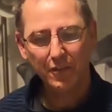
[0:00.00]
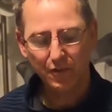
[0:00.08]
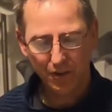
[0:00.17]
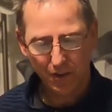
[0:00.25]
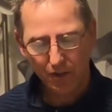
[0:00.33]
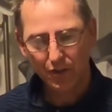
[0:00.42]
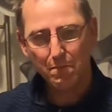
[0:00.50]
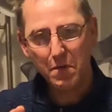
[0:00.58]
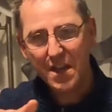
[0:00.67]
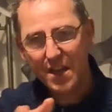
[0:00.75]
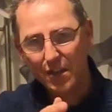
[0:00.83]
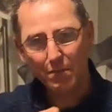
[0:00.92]
You know, it's your
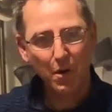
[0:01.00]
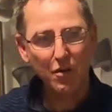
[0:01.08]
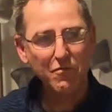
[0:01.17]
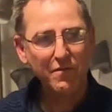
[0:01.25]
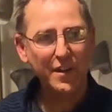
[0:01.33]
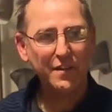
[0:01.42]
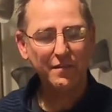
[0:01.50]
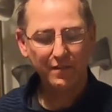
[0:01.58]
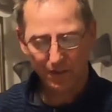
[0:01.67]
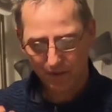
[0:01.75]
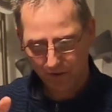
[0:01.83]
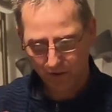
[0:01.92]
bait's
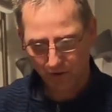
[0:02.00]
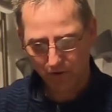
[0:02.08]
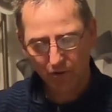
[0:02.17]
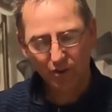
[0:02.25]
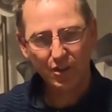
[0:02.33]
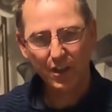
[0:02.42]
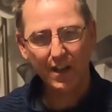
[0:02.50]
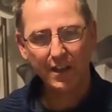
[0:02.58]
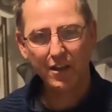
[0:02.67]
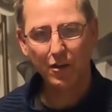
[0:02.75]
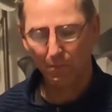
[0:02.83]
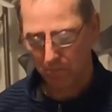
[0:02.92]
moving. It's not just
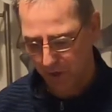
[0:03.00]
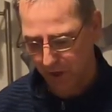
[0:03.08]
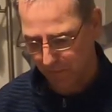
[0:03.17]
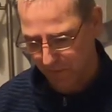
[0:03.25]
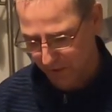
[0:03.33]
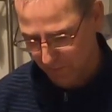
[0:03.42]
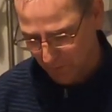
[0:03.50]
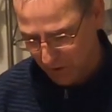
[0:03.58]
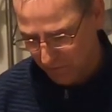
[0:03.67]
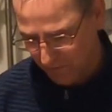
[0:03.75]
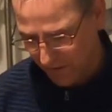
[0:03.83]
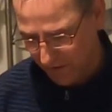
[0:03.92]
static on bottom, it's
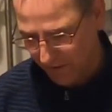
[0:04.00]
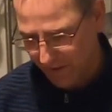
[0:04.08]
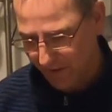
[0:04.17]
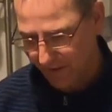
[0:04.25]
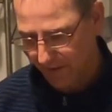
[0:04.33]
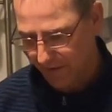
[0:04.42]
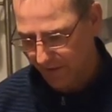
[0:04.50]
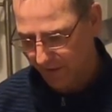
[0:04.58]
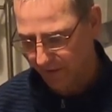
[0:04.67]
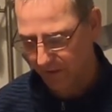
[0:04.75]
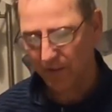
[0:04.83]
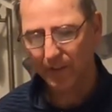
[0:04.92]
moving.
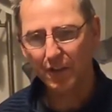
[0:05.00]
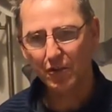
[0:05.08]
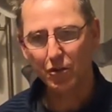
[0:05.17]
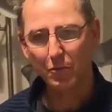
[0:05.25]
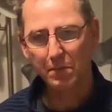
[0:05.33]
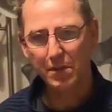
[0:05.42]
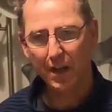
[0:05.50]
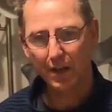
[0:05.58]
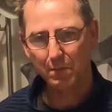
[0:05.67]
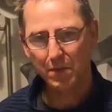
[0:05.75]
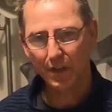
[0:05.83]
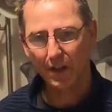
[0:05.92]
And I think
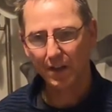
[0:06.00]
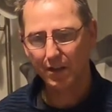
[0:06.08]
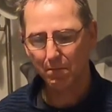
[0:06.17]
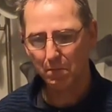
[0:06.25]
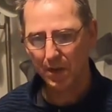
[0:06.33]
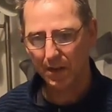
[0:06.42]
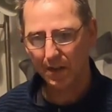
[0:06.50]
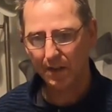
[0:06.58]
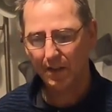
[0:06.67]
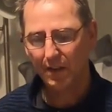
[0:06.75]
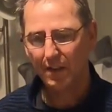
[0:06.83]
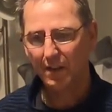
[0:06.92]
sometimes that can
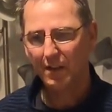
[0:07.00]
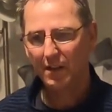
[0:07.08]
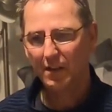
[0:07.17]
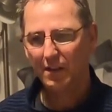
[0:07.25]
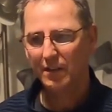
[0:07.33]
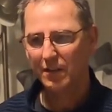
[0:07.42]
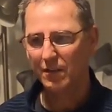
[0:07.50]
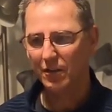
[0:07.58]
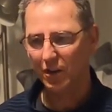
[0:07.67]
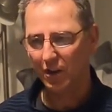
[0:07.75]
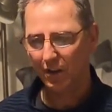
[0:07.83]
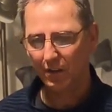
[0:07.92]
be, you
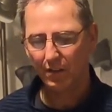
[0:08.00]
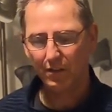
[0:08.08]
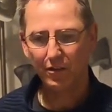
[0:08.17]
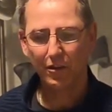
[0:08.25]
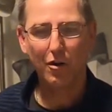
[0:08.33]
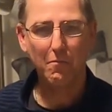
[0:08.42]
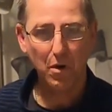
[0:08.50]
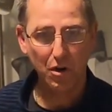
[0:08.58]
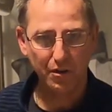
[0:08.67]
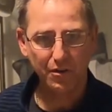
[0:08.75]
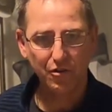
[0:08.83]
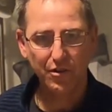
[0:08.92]
know, a lot
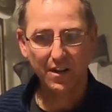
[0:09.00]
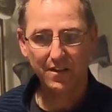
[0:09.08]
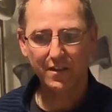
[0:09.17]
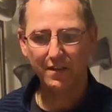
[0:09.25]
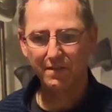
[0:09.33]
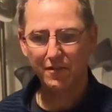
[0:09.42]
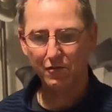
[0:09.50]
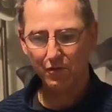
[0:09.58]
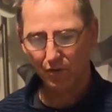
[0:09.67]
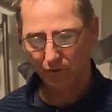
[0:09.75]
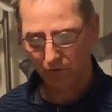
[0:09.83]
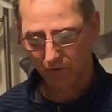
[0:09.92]
more attractive
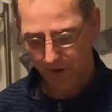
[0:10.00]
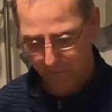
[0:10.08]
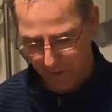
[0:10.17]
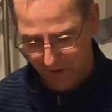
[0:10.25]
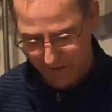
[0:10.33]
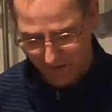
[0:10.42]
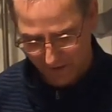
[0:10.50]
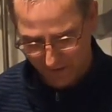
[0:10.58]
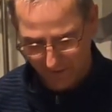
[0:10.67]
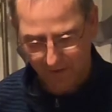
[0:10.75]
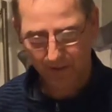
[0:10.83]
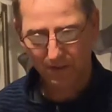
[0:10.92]
to an hungry pike.
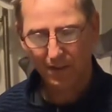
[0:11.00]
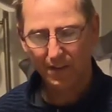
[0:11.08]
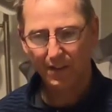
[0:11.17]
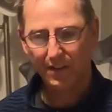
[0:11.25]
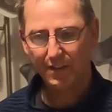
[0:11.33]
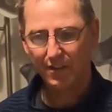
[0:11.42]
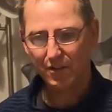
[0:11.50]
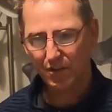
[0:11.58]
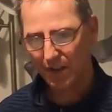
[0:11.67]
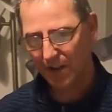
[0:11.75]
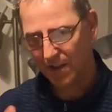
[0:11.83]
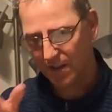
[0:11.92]
It's
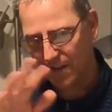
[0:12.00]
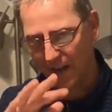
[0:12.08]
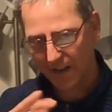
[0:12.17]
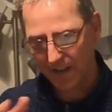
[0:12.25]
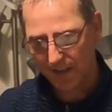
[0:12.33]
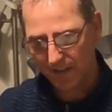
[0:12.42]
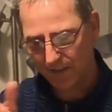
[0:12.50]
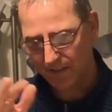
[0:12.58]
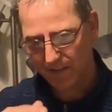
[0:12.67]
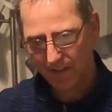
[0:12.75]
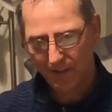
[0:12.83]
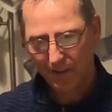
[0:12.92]
seeing a
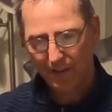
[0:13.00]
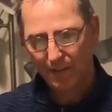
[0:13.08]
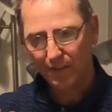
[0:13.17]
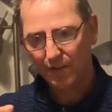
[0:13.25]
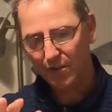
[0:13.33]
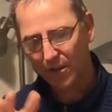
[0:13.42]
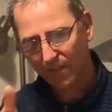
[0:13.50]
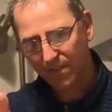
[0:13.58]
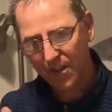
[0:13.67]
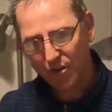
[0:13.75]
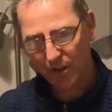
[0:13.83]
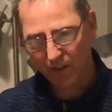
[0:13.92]
dying, you know,
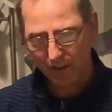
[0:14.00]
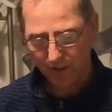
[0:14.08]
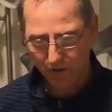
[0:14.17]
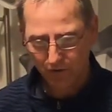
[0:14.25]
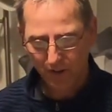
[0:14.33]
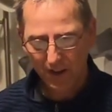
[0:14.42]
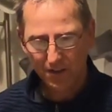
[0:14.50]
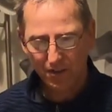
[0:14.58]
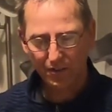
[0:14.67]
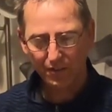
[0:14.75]
fishing distress.